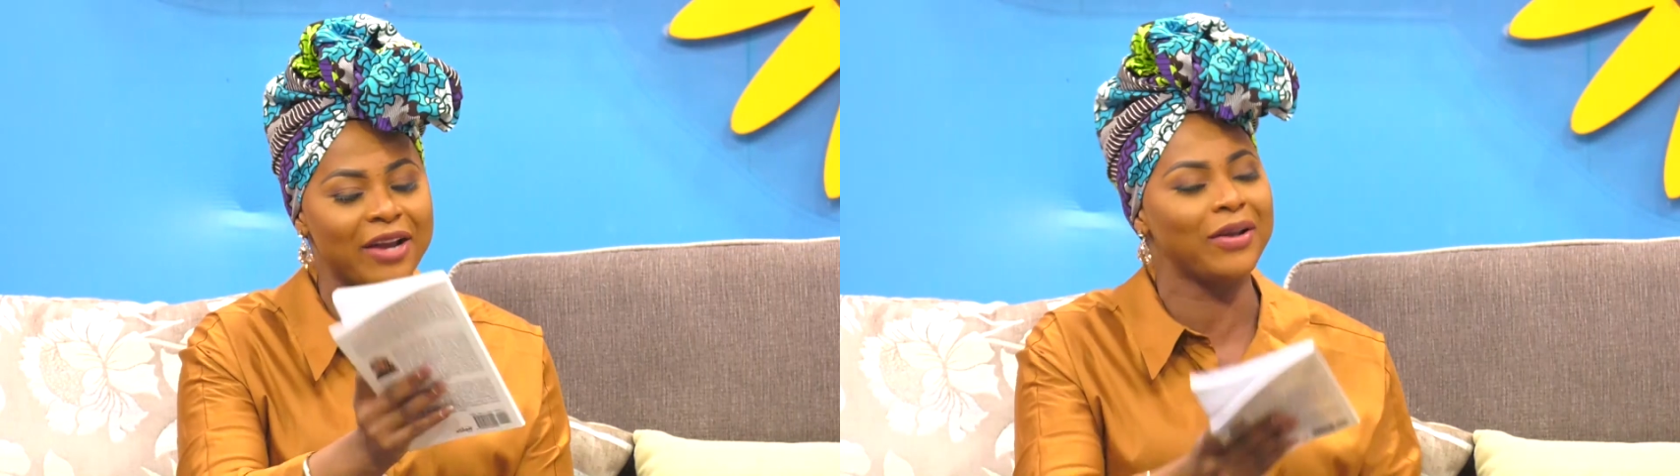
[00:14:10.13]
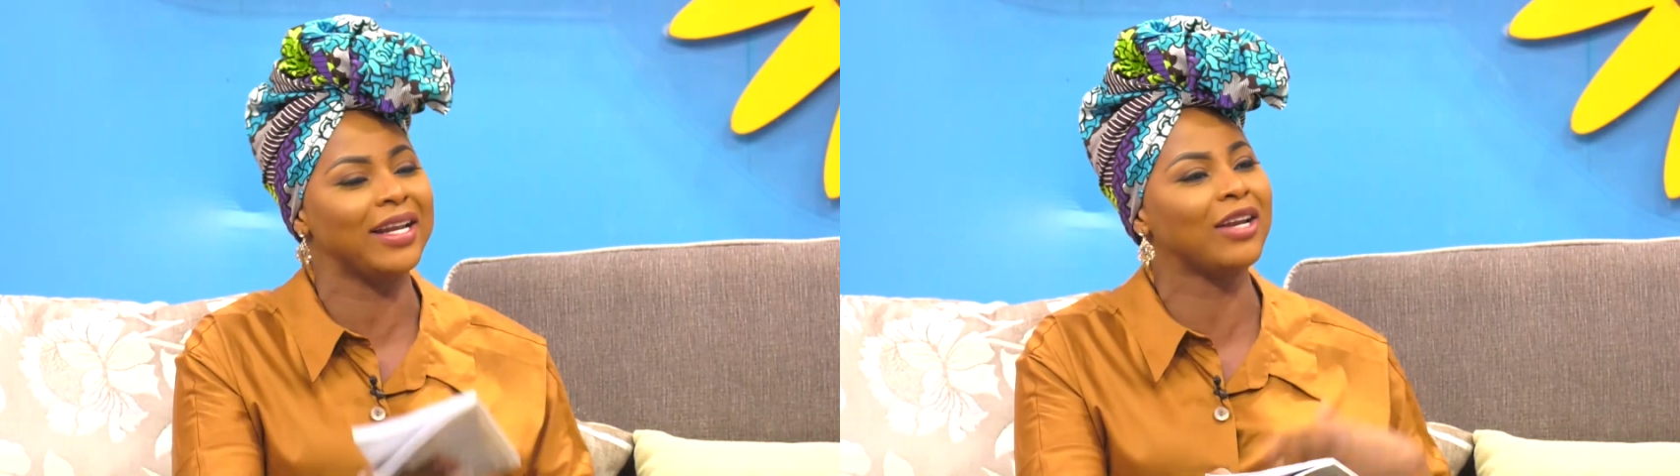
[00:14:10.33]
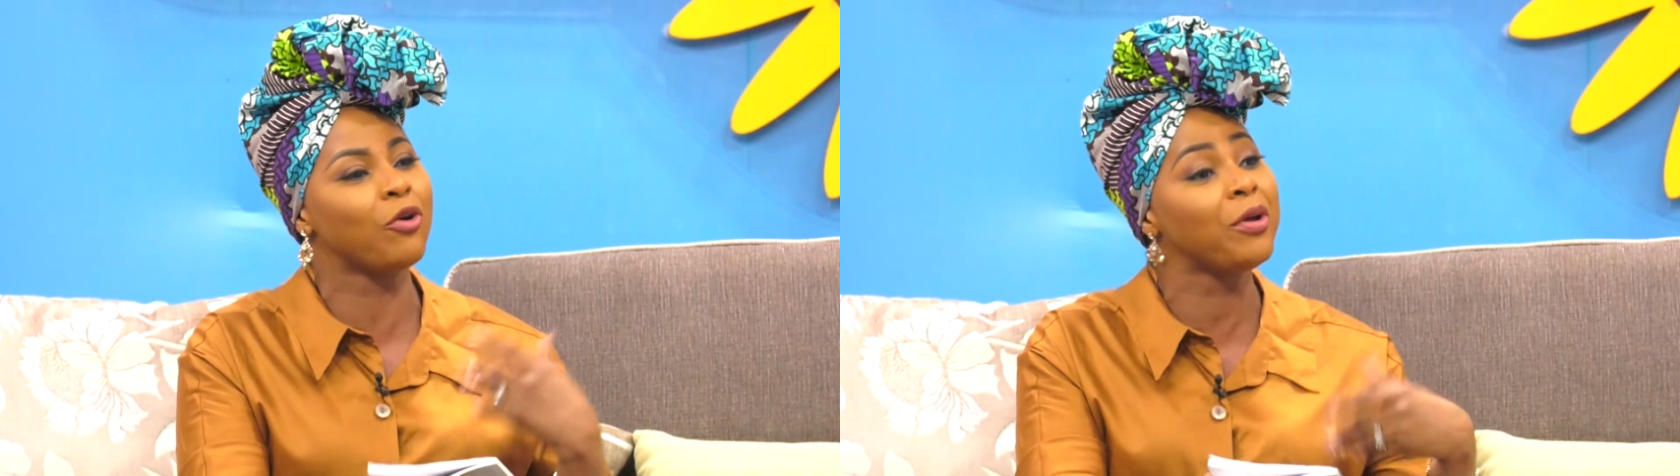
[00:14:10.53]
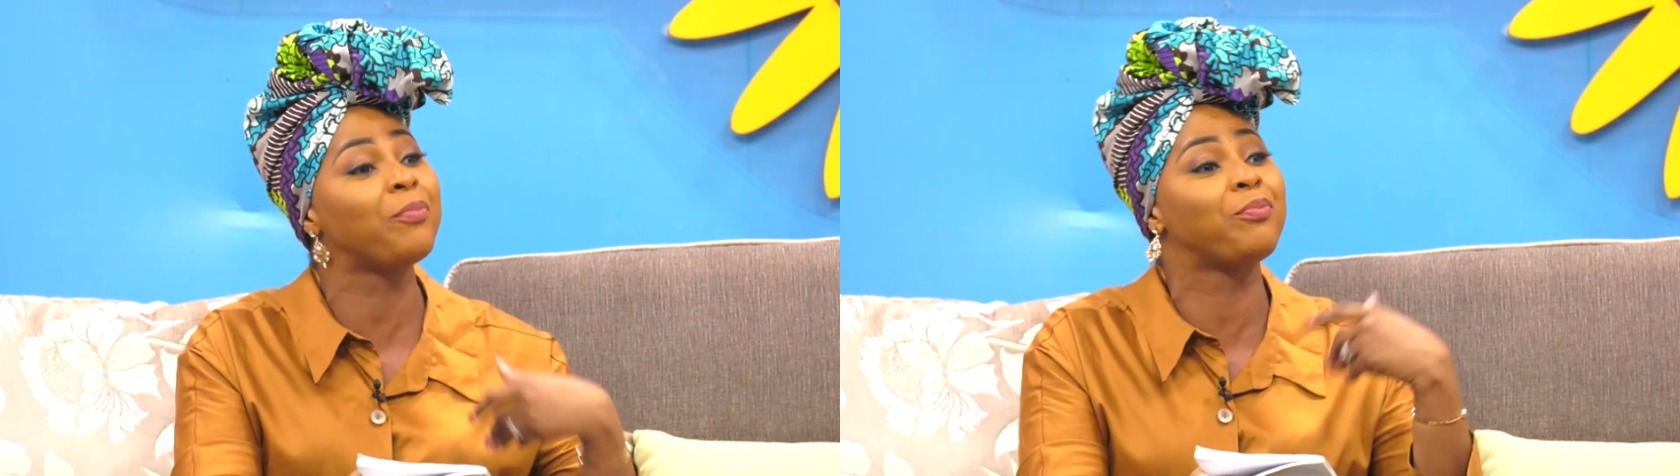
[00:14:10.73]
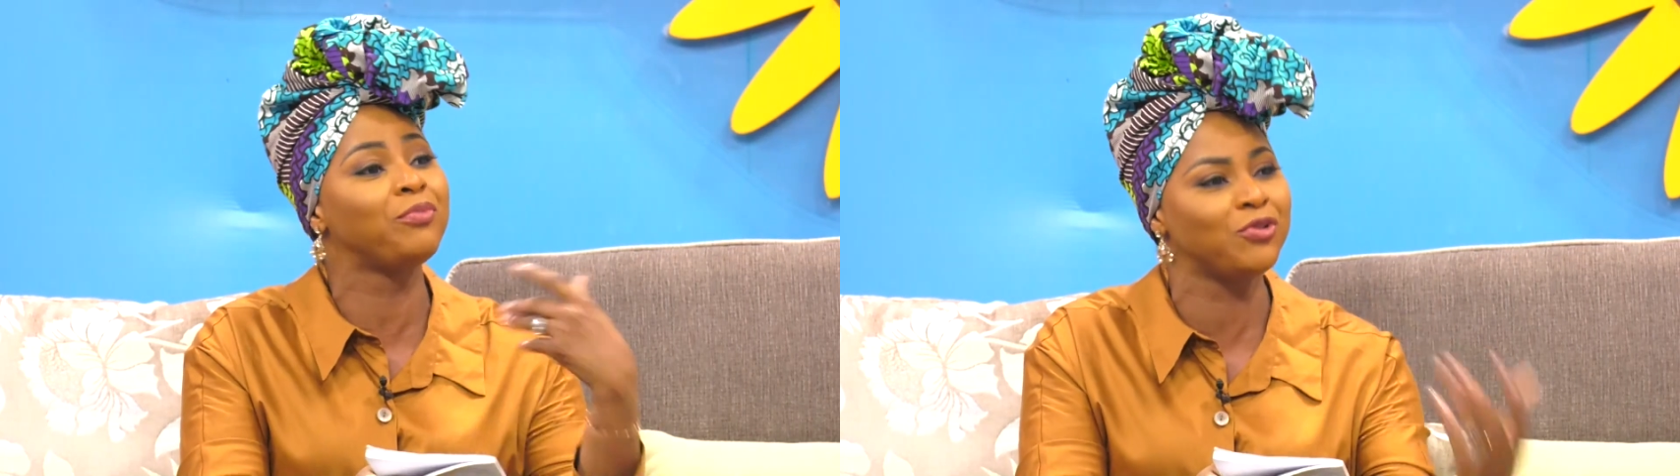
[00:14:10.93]
And then it'll be
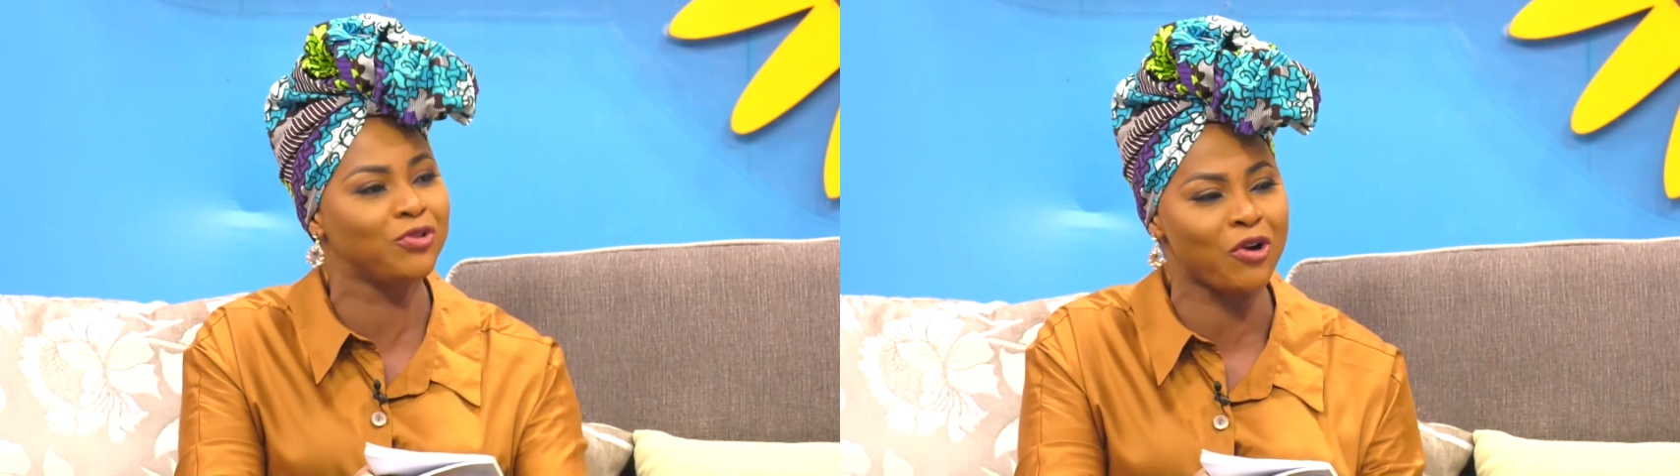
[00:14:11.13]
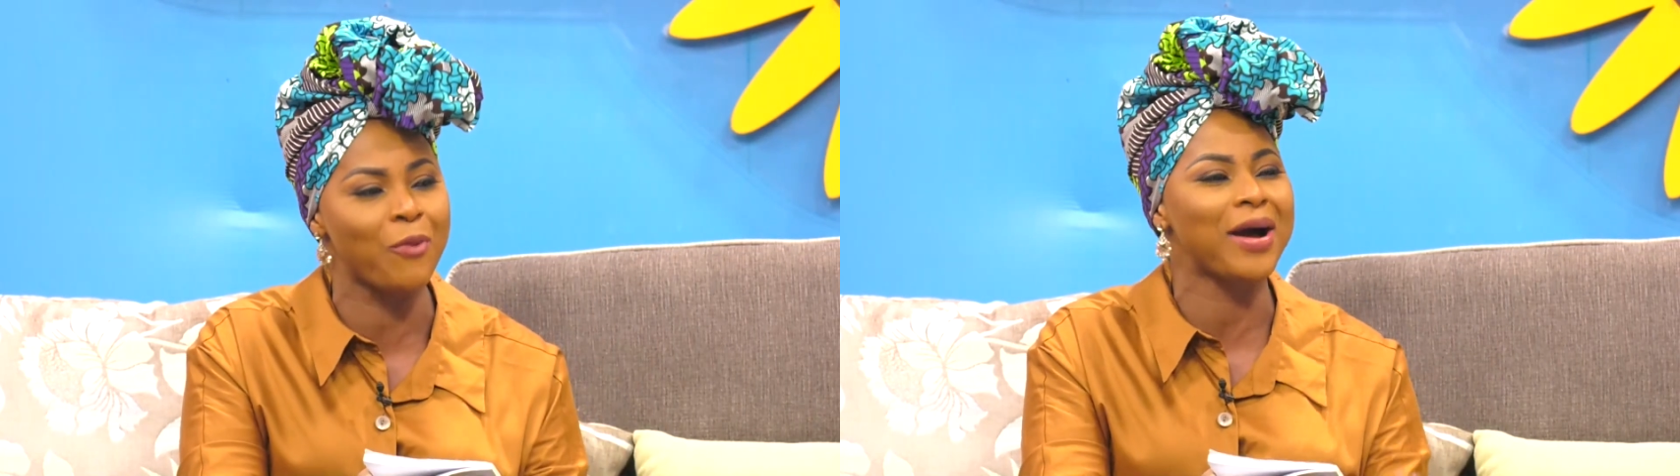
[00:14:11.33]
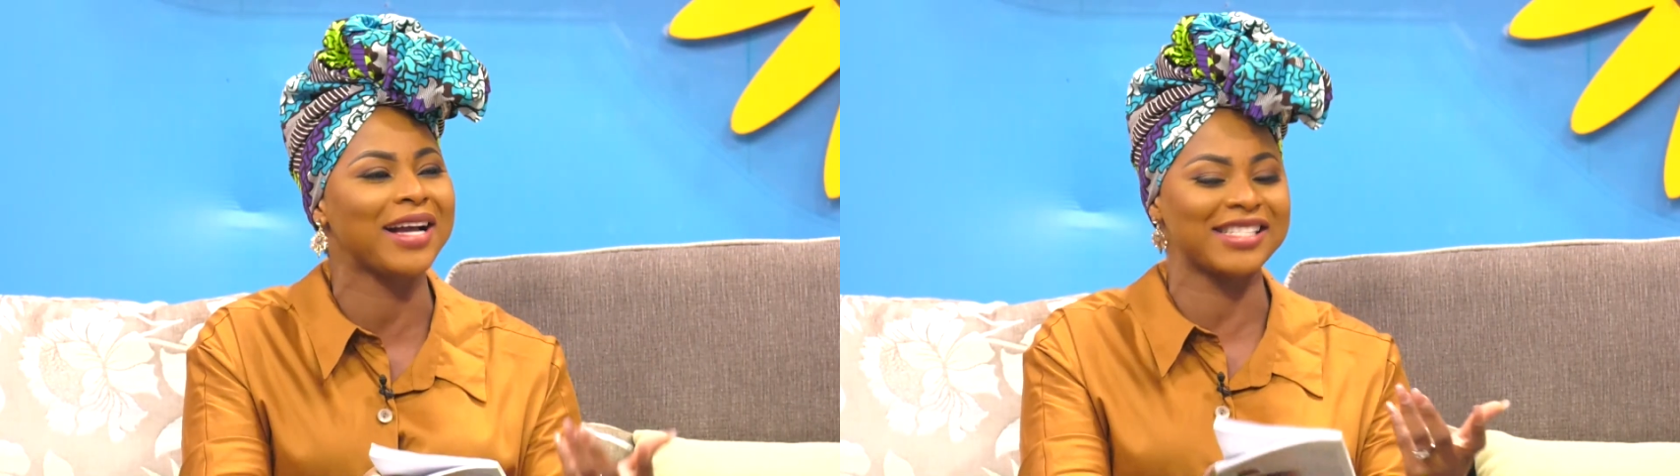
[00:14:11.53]
draw my